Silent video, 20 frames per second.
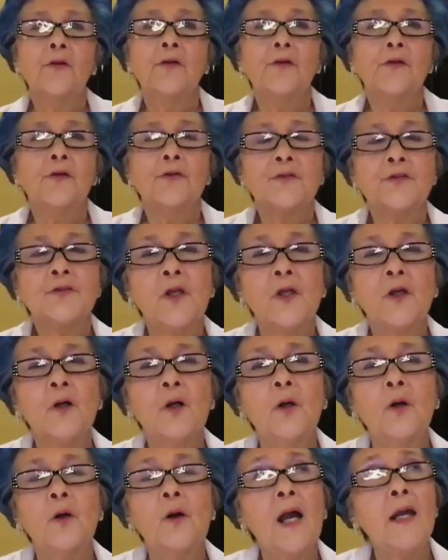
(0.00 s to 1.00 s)

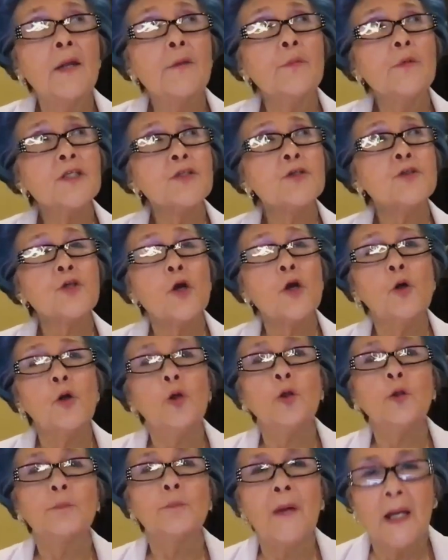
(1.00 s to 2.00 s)
So I was
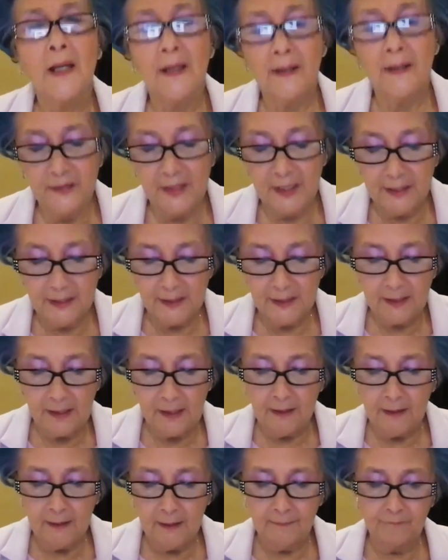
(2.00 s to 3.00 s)
told by the
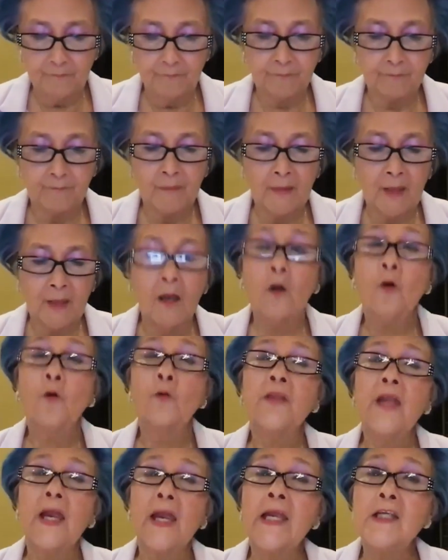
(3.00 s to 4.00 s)

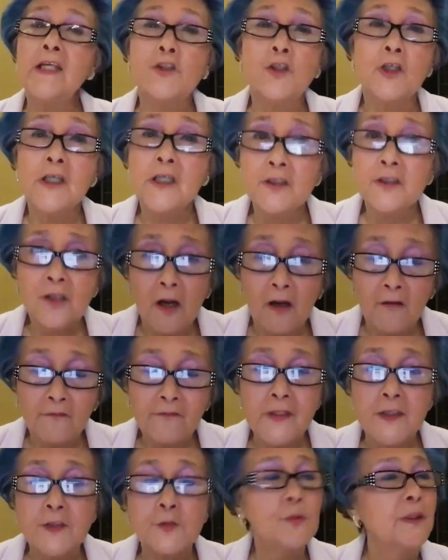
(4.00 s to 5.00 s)
AG's
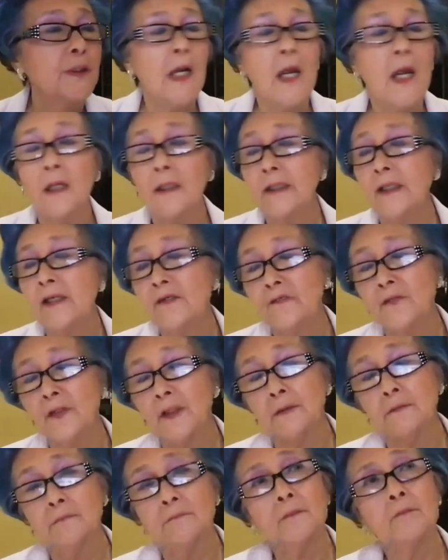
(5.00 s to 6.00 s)
office would not
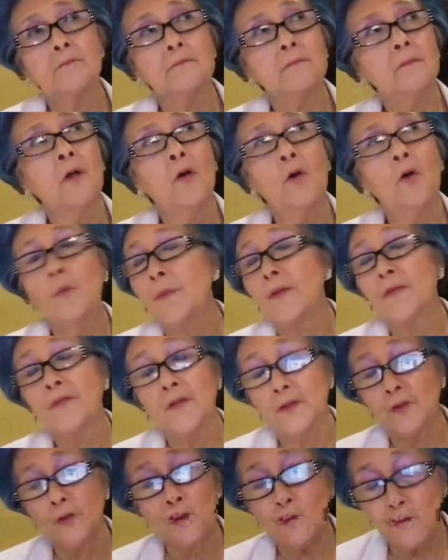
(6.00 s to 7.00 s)
even open
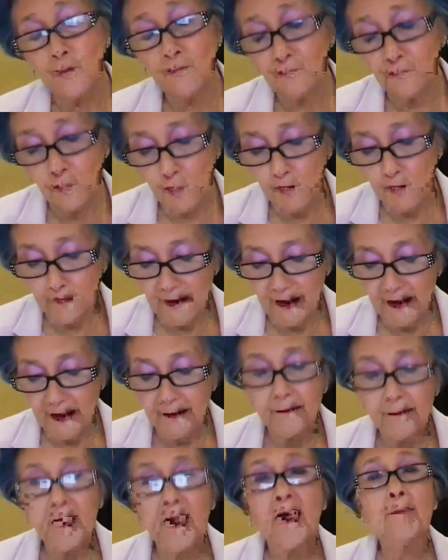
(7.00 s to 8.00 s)
the door for
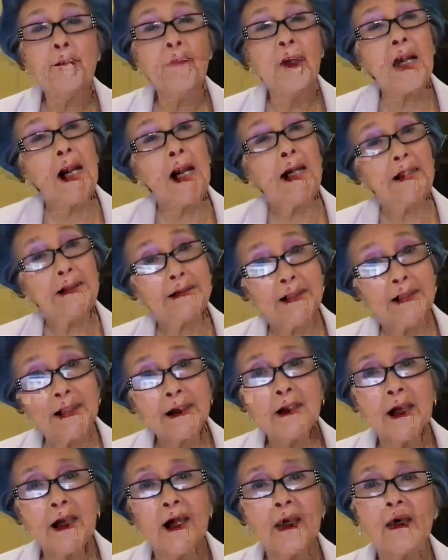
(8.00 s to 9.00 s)
me. But I did
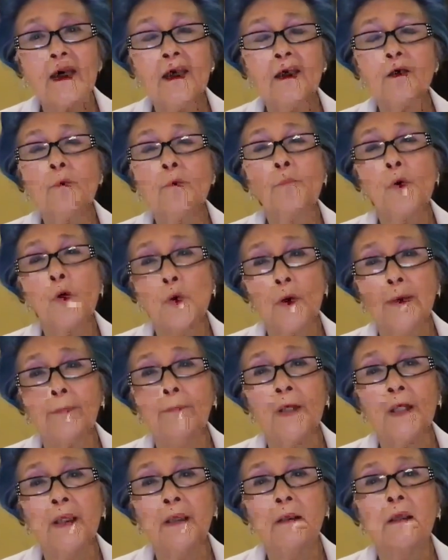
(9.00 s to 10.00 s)
get an
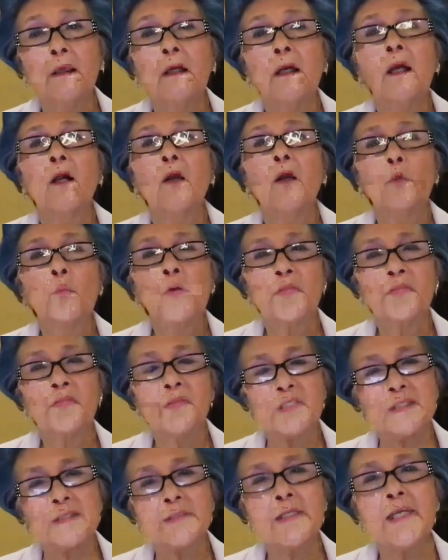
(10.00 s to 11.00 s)
appointment with the
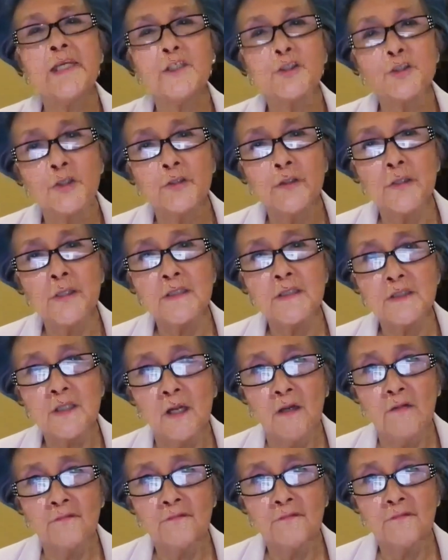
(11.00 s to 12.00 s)
city attorney's
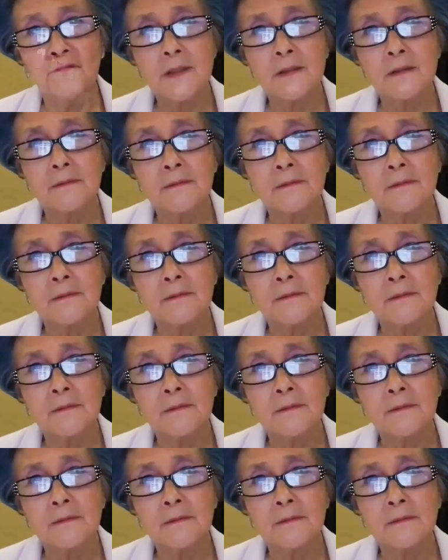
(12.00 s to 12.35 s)
office.